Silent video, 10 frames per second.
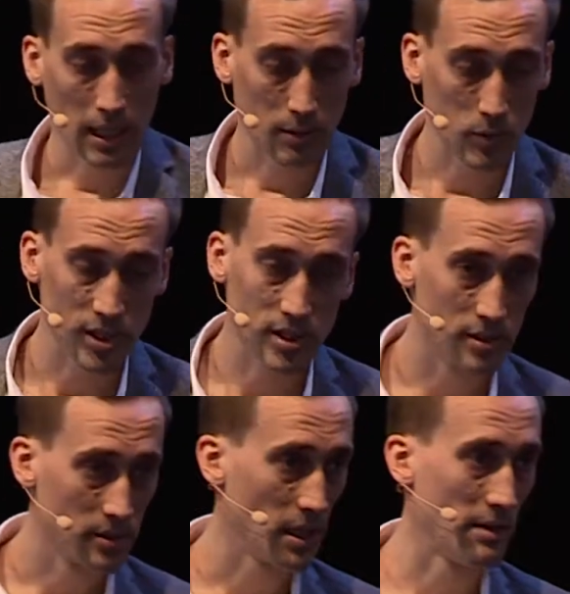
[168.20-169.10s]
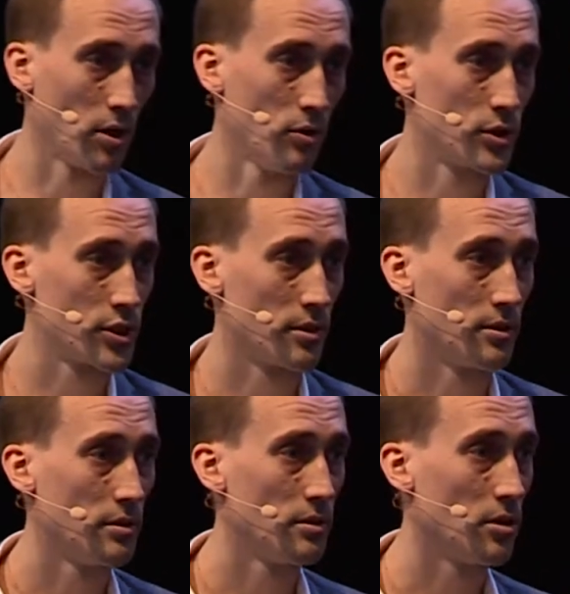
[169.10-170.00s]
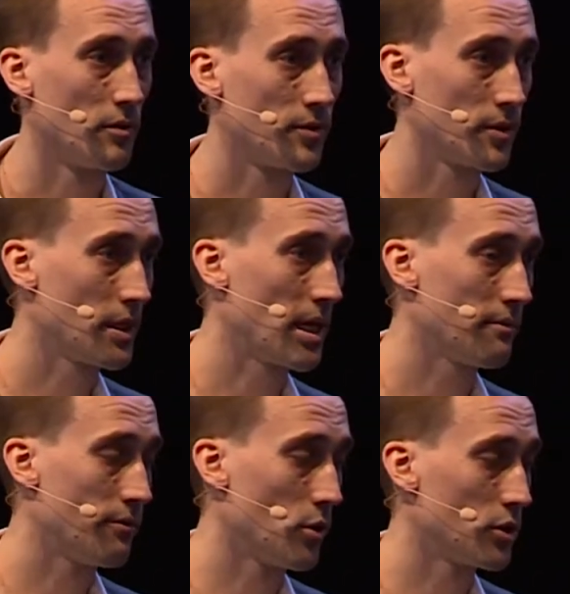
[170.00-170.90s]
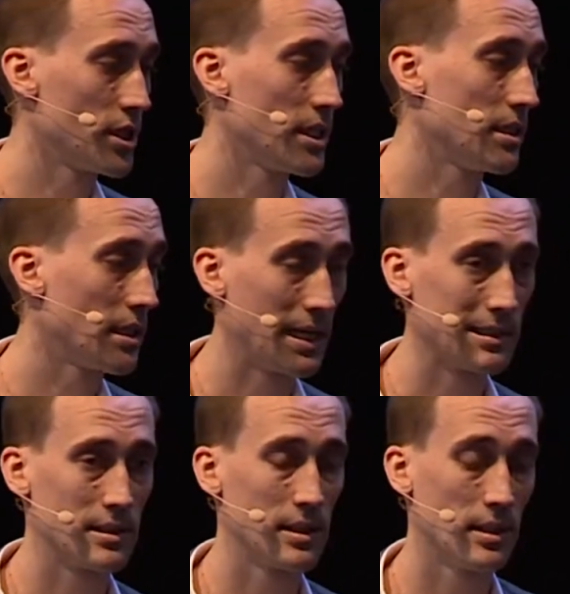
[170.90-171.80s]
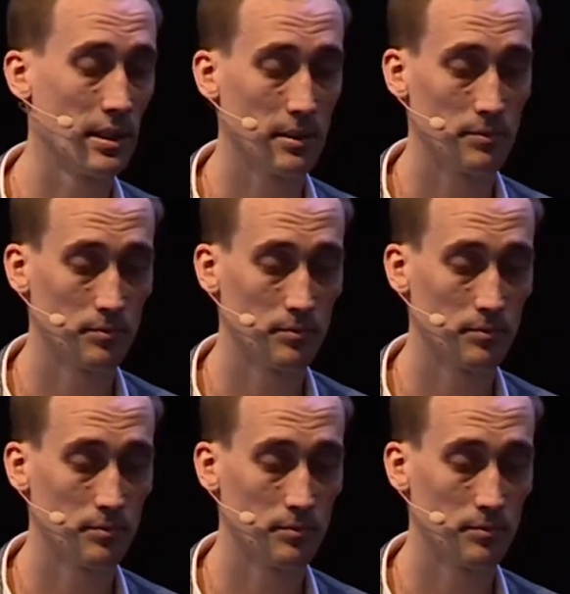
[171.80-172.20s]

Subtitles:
which is evolution of 4G LTE.